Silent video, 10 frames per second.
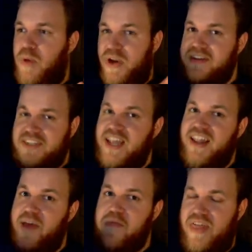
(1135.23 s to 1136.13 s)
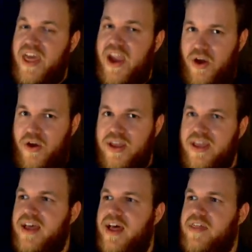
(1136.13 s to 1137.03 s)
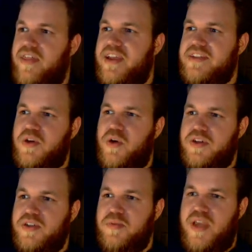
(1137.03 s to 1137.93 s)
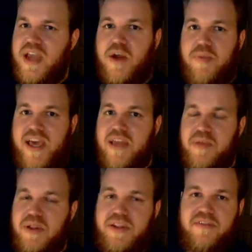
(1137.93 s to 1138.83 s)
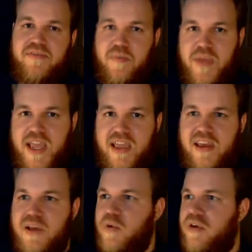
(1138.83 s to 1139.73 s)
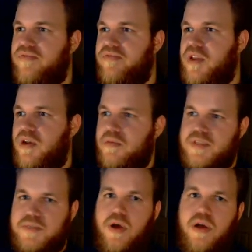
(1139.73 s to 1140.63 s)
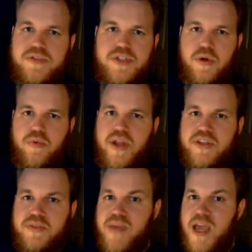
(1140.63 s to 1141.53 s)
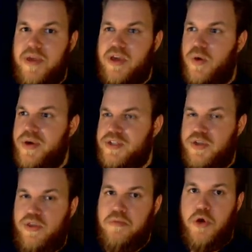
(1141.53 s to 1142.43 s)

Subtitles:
But until I'm there, I think it's going to be airplane building for me with, you know, small, short range, maybe going to the